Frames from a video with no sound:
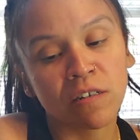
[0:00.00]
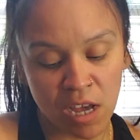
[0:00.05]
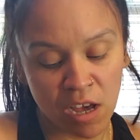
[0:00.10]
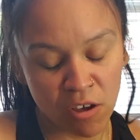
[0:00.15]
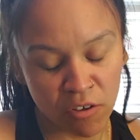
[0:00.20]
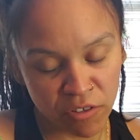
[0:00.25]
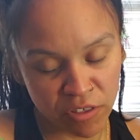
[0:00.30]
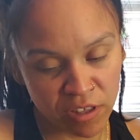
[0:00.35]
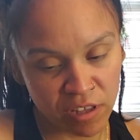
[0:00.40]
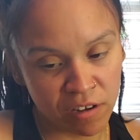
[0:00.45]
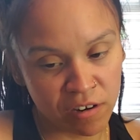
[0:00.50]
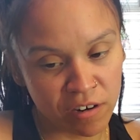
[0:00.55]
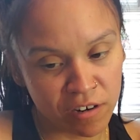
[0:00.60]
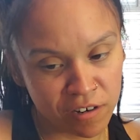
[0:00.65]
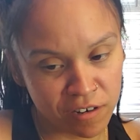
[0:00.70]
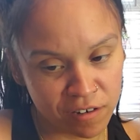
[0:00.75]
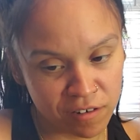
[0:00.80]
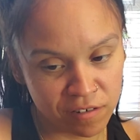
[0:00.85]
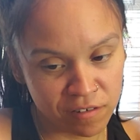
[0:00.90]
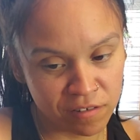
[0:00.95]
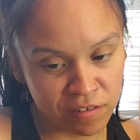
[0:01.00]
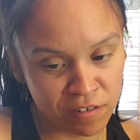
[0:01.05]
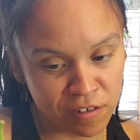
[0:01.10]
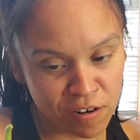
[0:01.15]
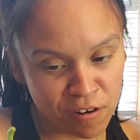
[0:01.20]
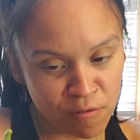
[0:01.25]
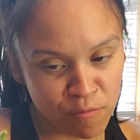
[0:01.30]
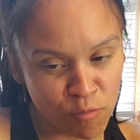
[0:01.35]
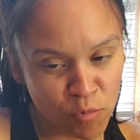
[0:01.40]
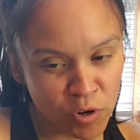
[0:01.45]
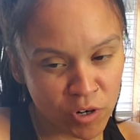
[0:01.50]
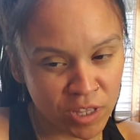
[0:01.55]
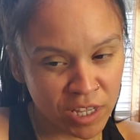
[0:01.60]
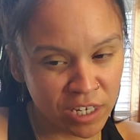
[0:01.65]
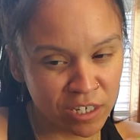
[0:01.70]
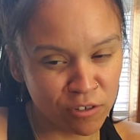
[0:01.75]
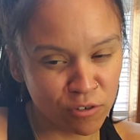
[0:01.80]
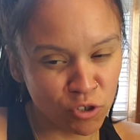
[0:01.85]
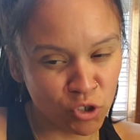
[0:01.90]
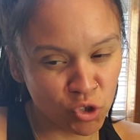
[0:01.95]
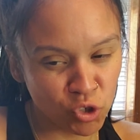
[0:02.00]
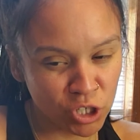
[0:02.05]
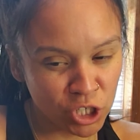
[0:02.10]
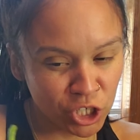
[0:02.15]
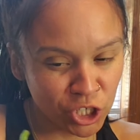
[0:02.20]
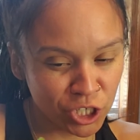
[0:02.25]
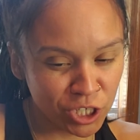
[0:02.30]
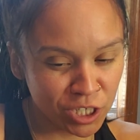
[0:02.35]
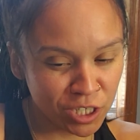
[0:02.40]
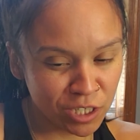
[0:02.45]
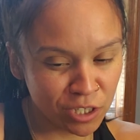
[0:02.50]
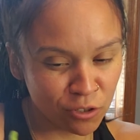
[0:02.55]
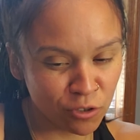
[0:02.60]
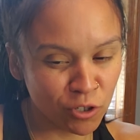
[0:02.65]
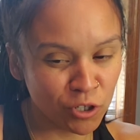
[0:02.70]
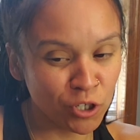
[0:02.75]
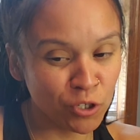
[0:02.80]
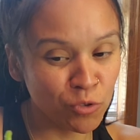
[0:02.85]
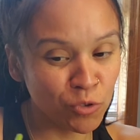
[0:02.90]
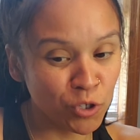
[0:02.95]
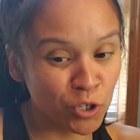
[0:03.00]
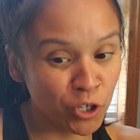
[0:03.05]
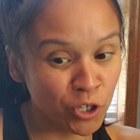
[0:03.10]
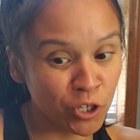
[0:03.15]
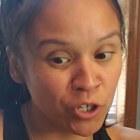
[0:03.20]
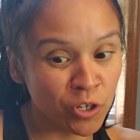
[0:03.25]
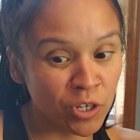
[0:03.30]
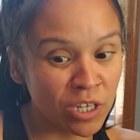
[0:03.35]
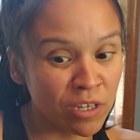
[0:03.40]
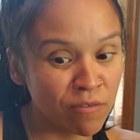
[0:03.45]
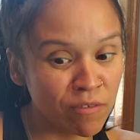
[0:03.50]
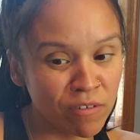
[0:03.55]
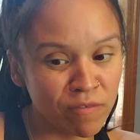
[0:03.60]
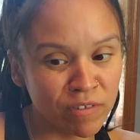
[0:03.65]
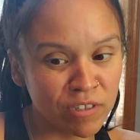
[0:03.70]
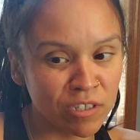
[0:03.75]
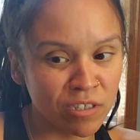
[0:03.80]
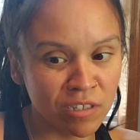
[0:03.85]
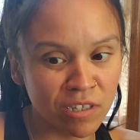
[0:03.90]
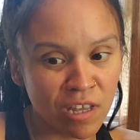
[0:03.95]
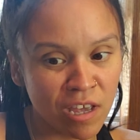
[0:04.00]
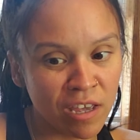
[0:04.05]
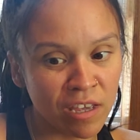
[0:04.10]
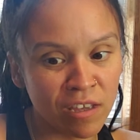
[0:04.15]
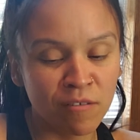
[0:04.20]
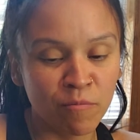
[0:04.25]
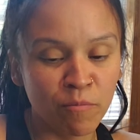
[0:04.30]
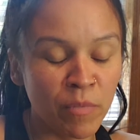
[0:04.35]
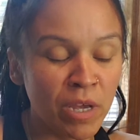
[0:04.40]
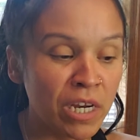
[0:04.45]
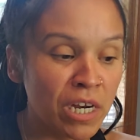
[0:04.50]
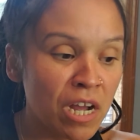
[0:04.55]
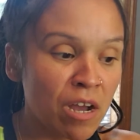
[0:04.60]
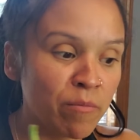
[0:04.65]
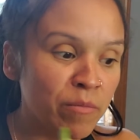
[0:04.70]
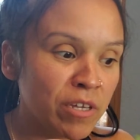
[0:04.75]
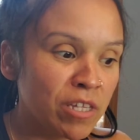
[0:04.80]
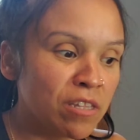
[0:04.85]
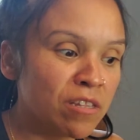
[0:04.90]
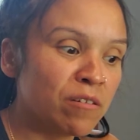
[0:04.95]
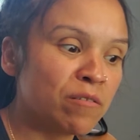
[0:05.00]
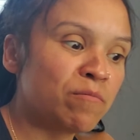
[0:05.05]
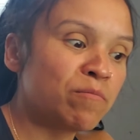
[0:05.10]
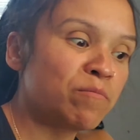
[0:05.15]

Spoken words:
healthier, you know, more like nutritious, or you cook your, even if it's like may not be the